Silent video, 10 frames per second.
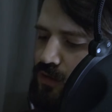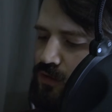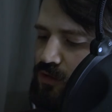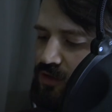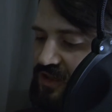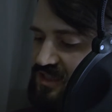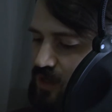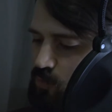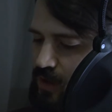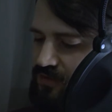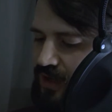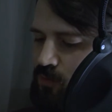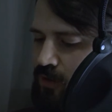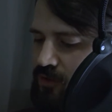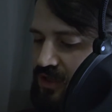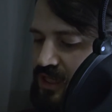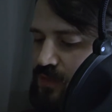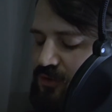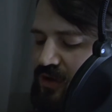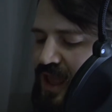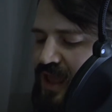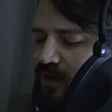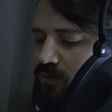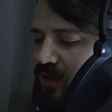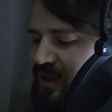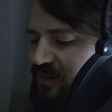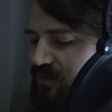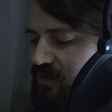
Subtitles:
"Look, it's not weird that I want you to keep your head, all right?